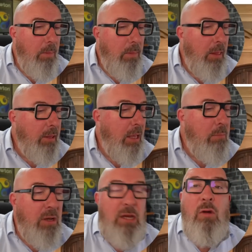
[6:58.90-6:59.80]
Okay,
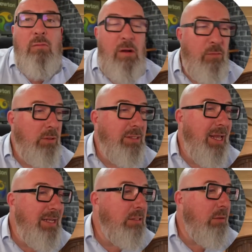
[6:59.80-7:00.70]
admittedly not for everyone's
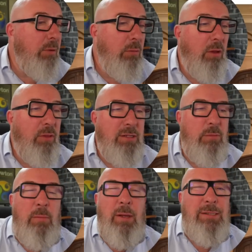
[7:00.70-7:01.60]
taste. Some people like things to
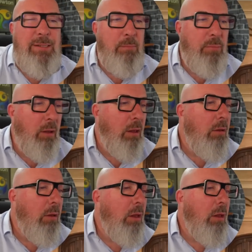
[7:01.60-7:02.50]
be a bit simpler,
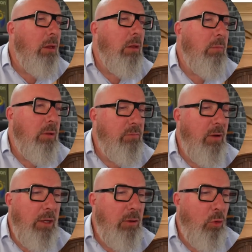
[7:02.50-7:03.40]
but it's
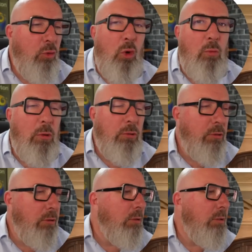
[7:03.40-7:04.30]
very
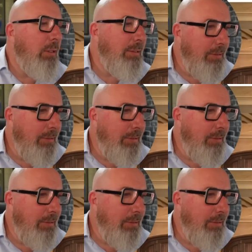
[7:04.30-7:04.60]
Normand, as